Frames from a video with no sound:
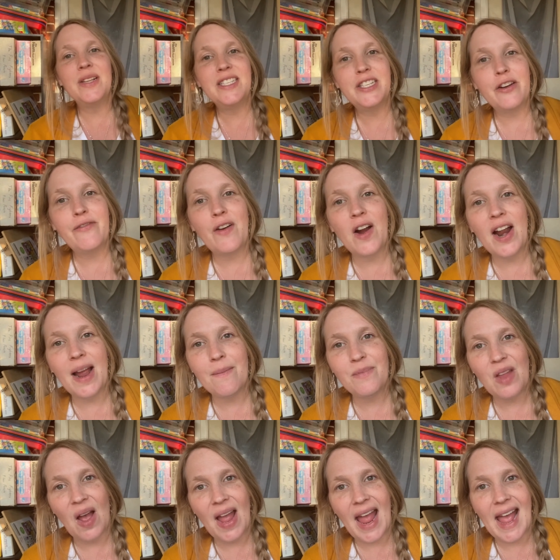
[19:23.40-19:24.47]
so far I'm
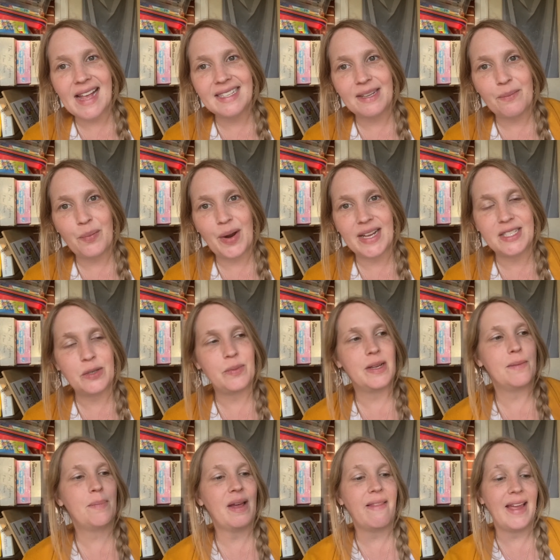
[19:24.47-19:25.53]
not as impressed
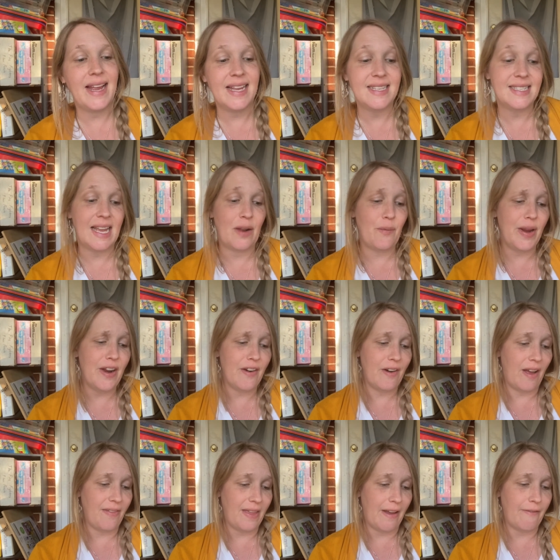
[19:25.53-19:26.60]
with, but like I said, we are
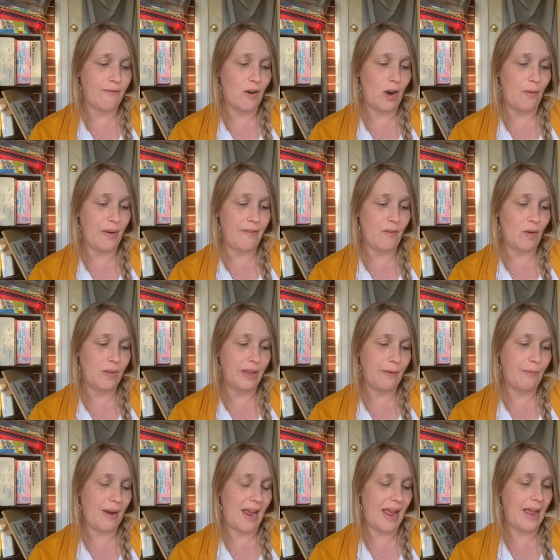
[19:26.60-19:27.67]
not that far. We've only
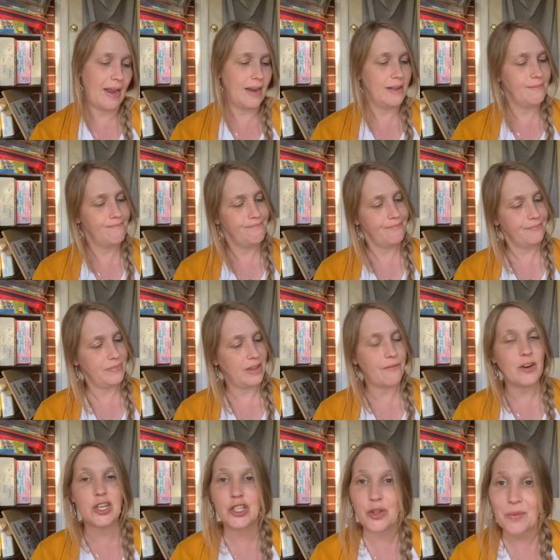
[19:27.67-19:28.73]
read the
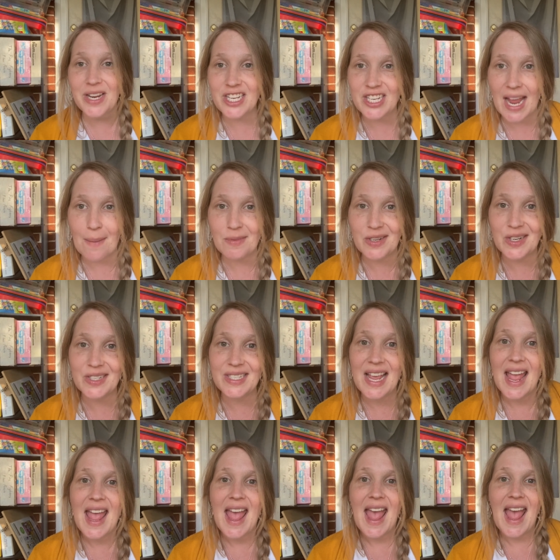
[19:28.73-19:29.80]
first 3 chapters,
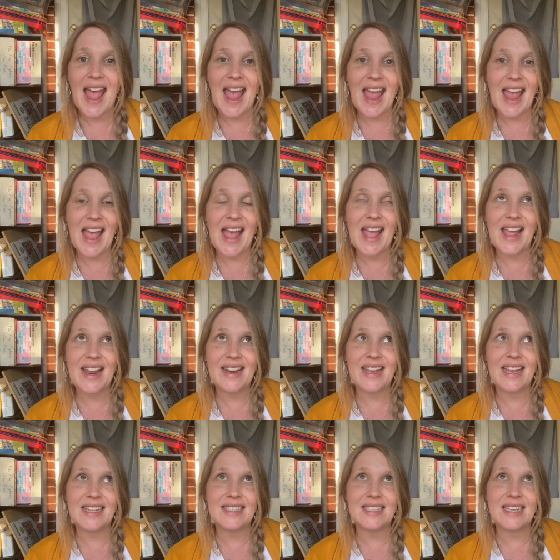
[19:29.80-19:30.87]
and
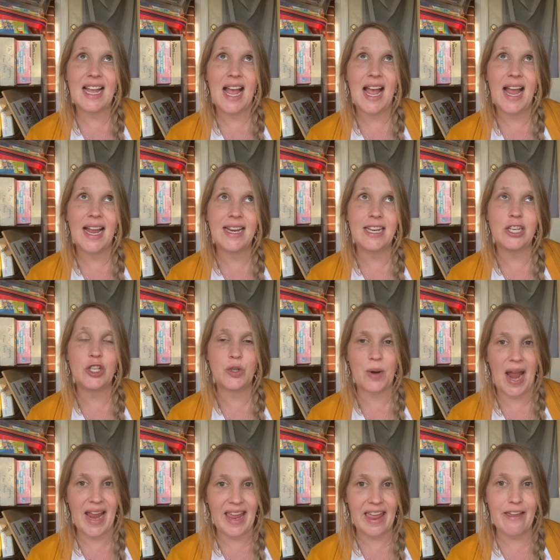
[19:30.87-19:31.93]
it's kind of
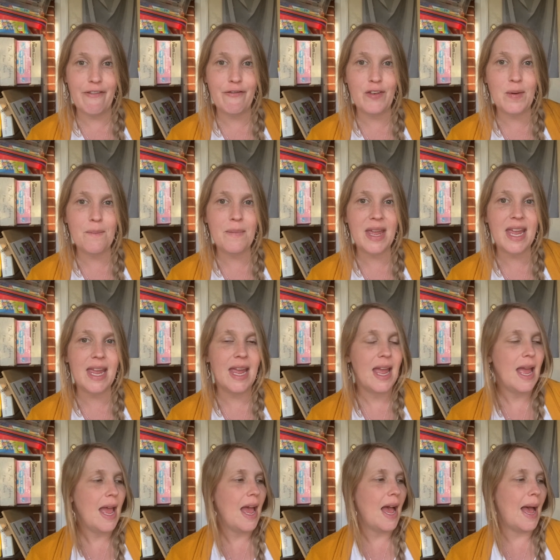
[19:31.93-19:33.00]
draggy for me,
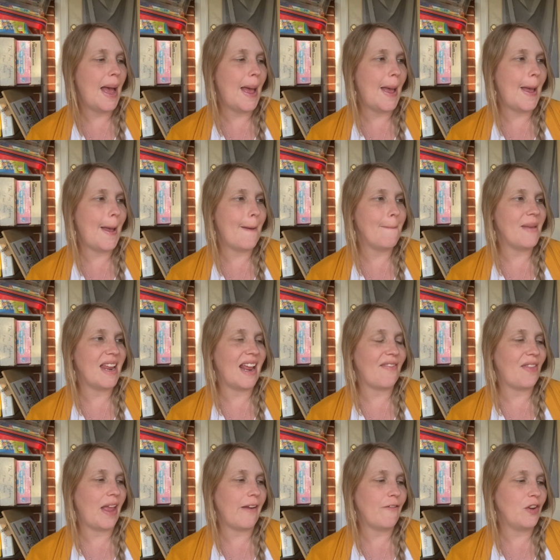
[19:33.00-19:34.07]
and I
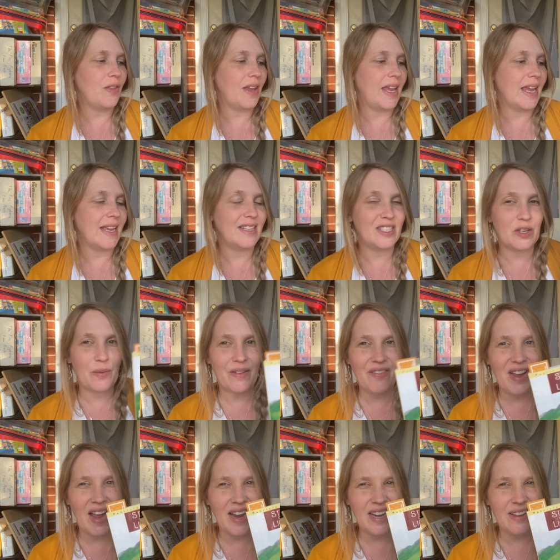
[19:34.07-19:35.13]
think for the kids, so we've
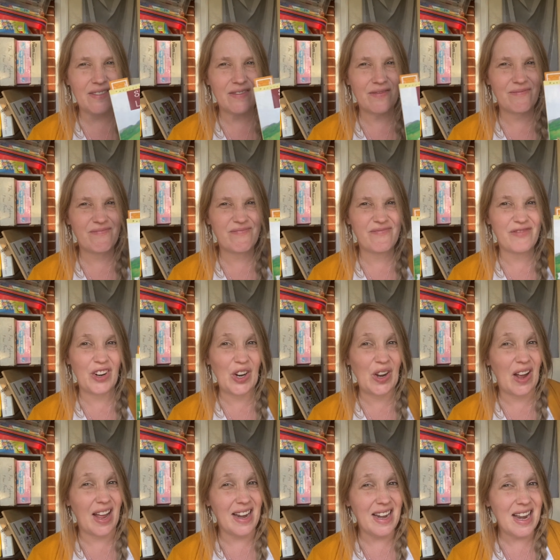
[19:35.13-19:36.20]
kind of
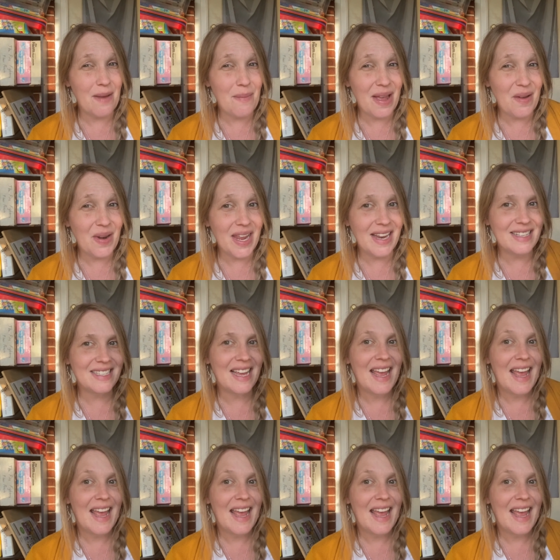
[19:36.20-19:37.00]
forgotten about it,